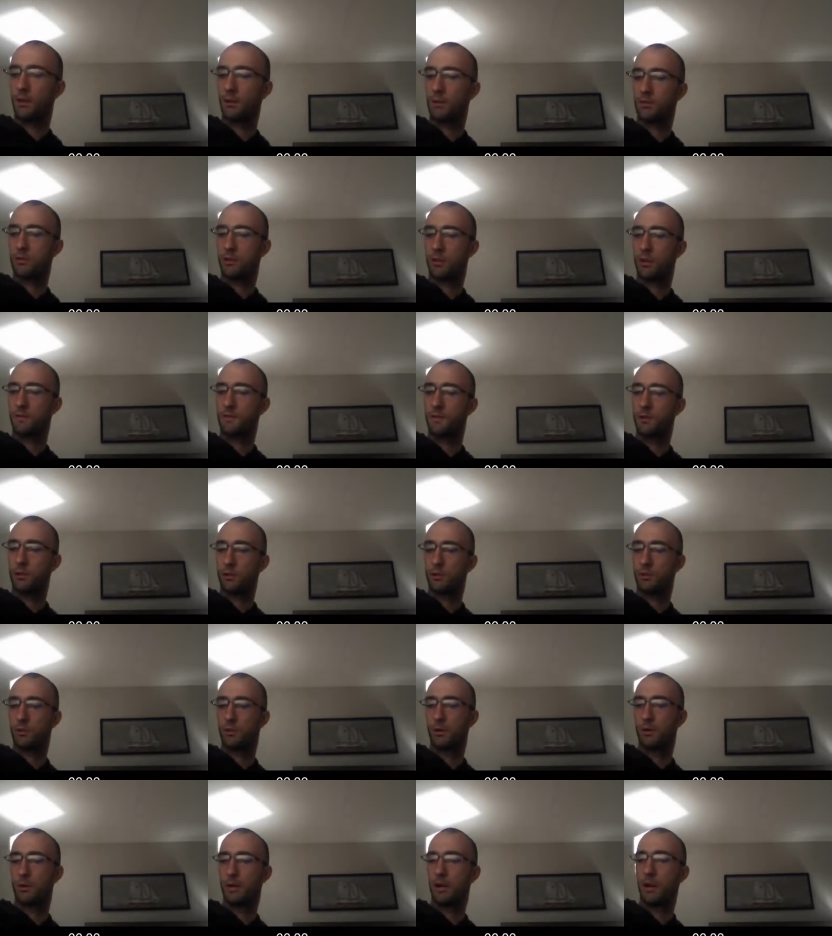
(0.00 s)
So the first
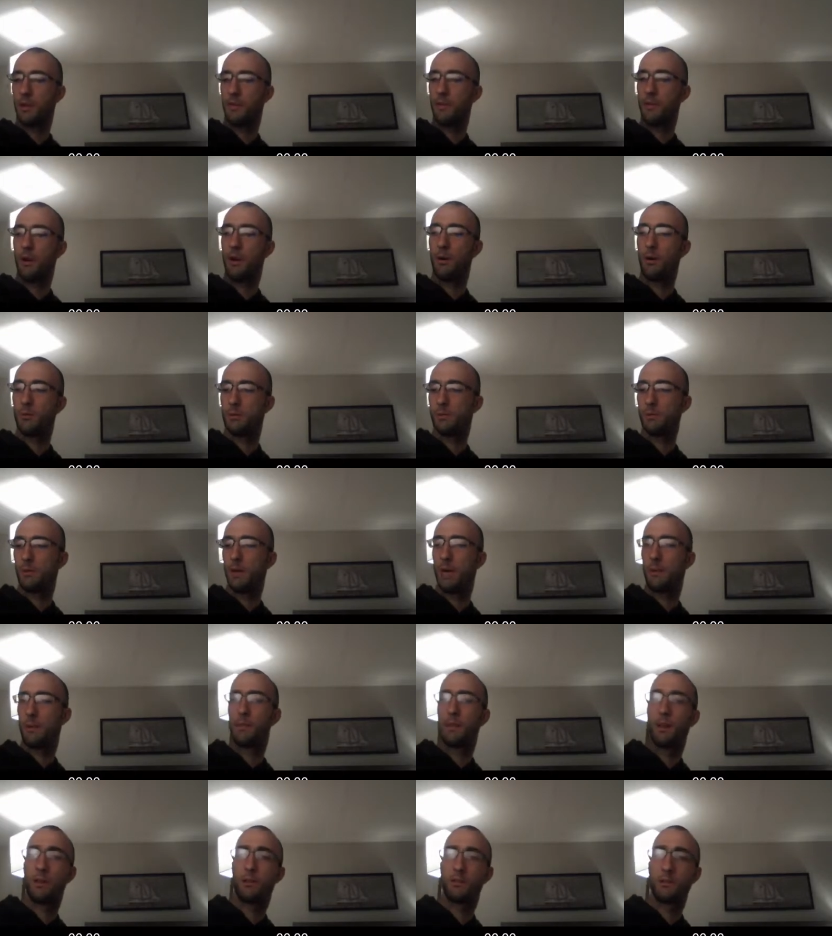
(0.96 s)
one that I thought was map
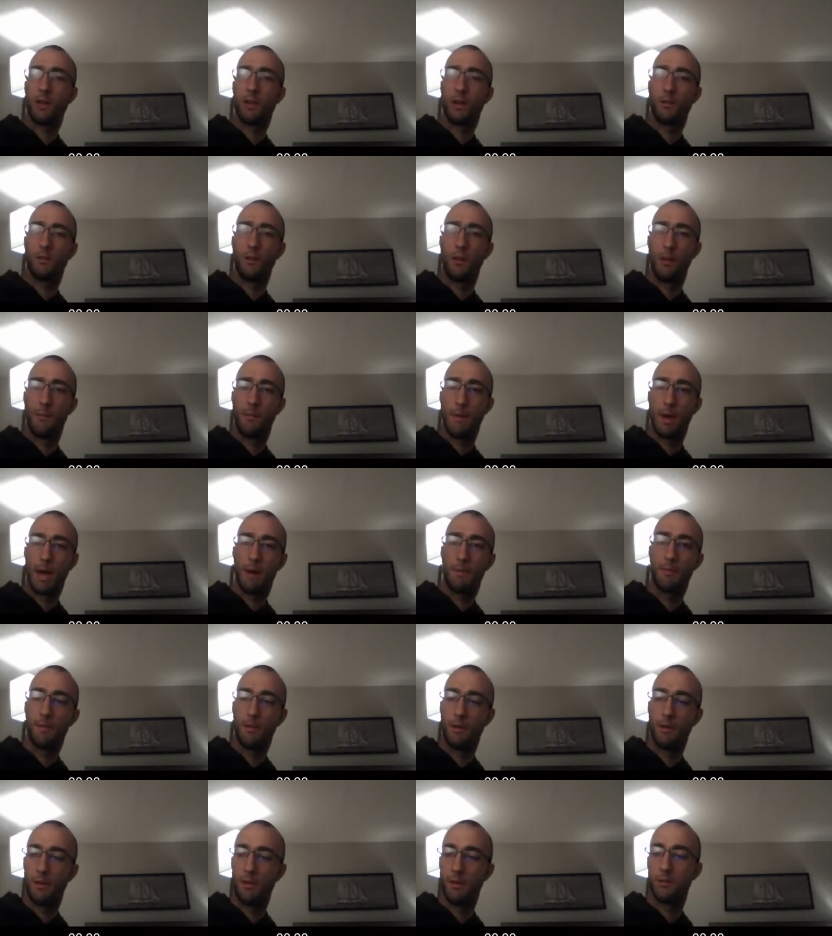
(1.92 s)
that's not really map
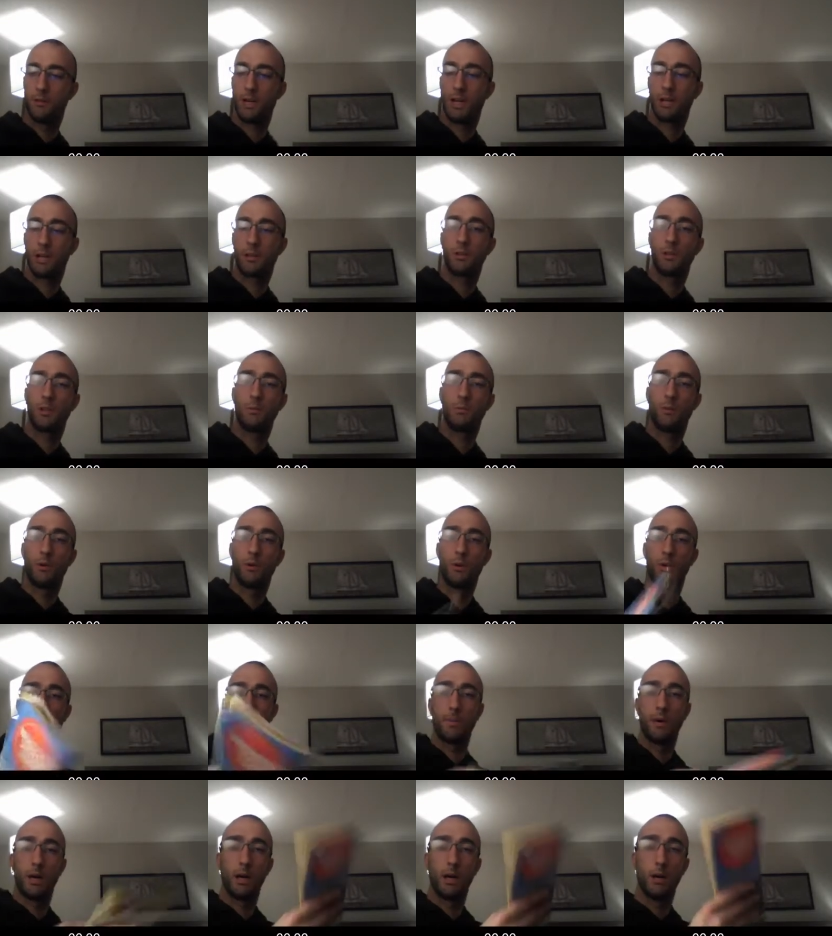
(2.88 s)
is actually more
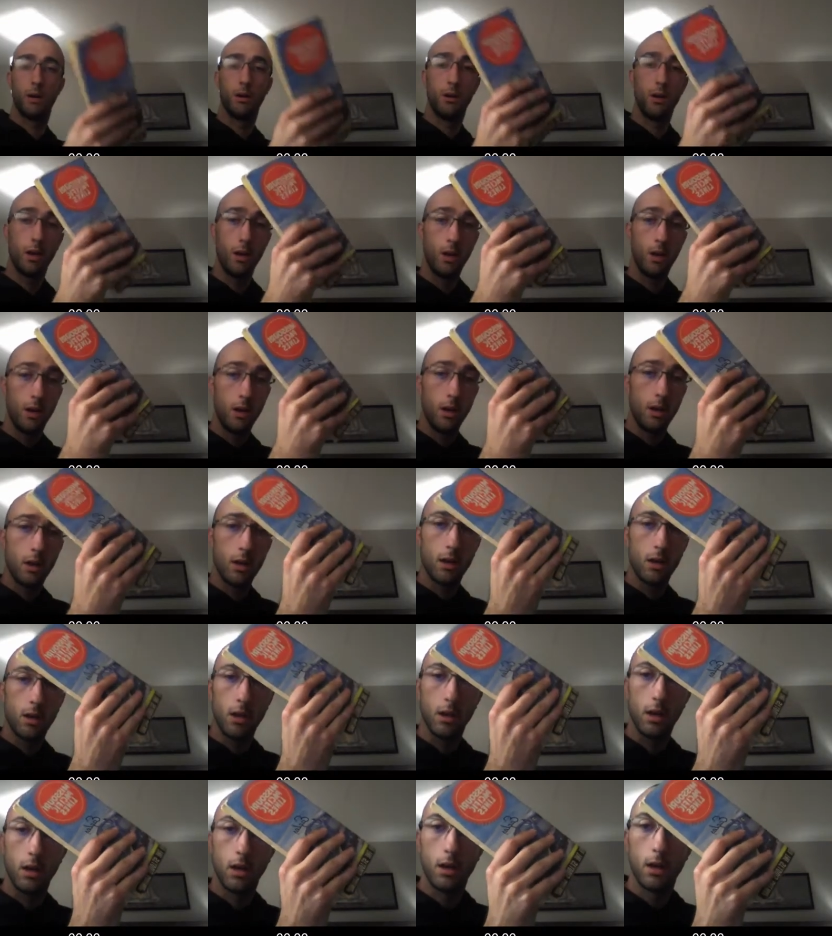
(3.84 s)
about
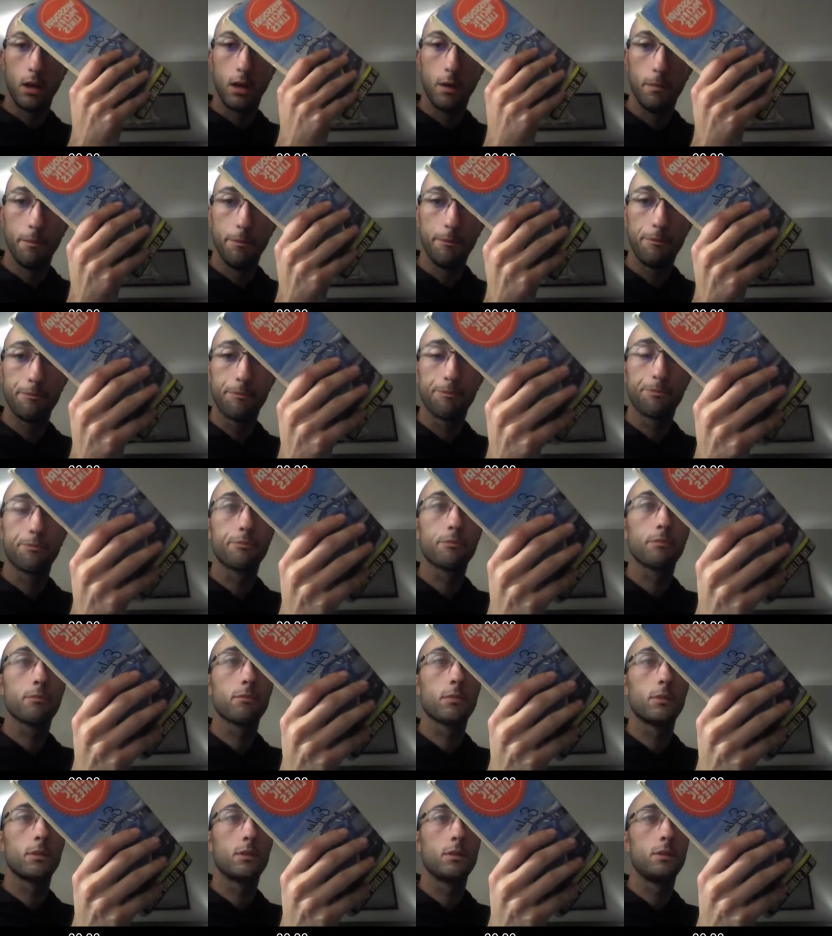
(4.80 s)
um,
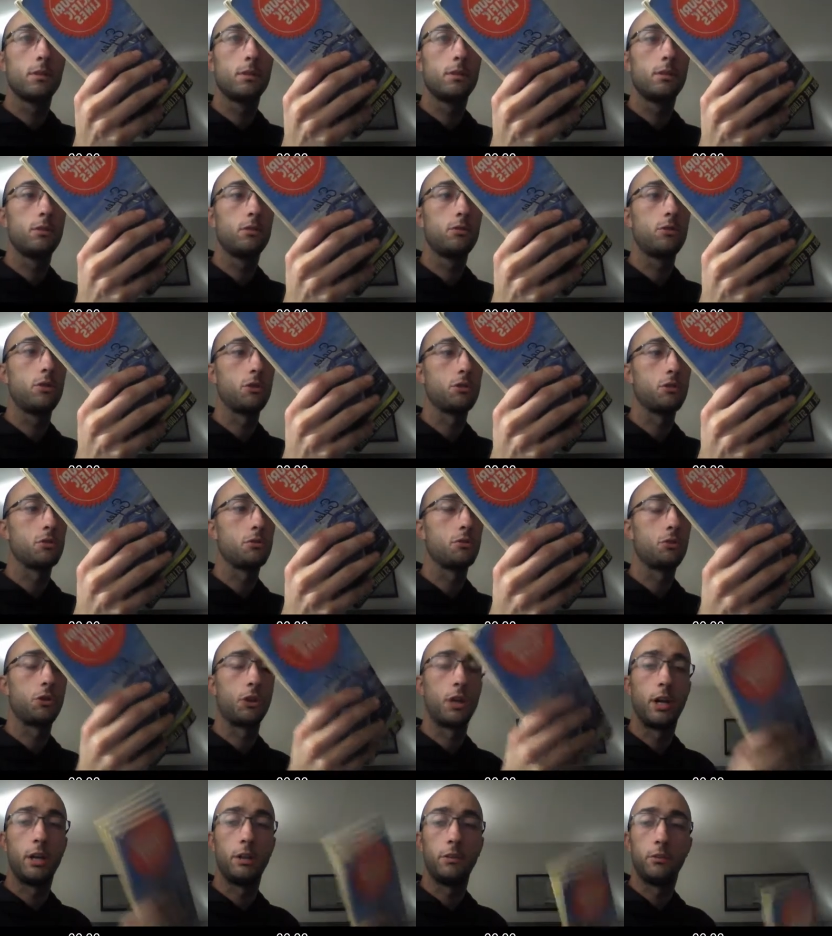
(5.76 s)
just
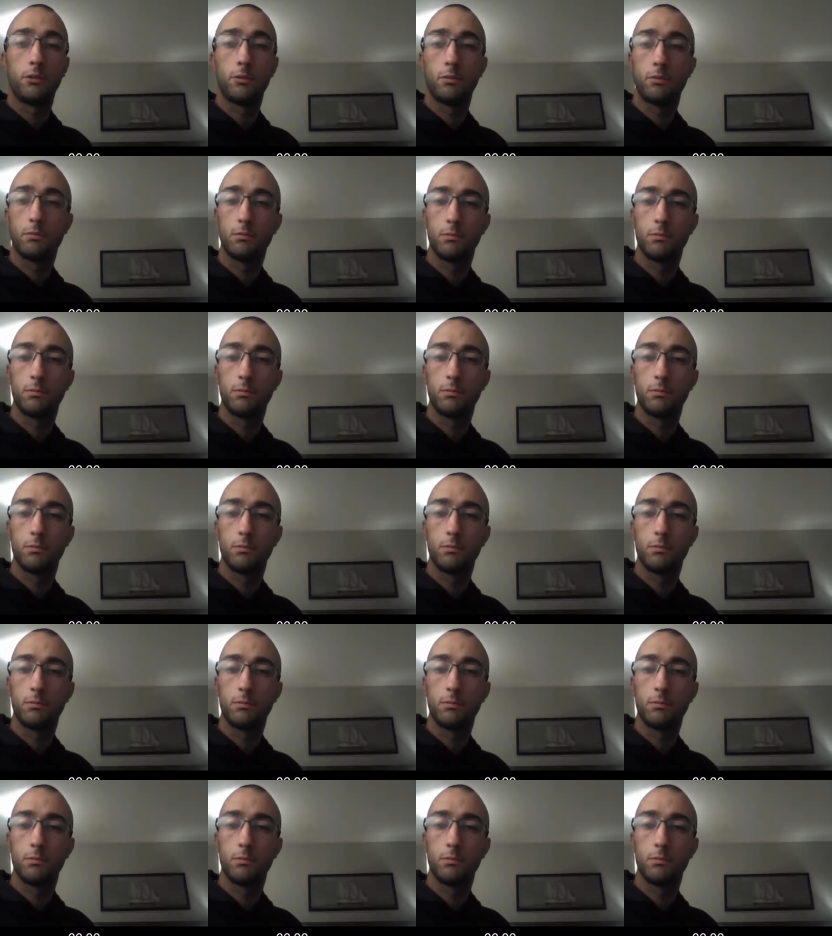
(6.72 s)
trains.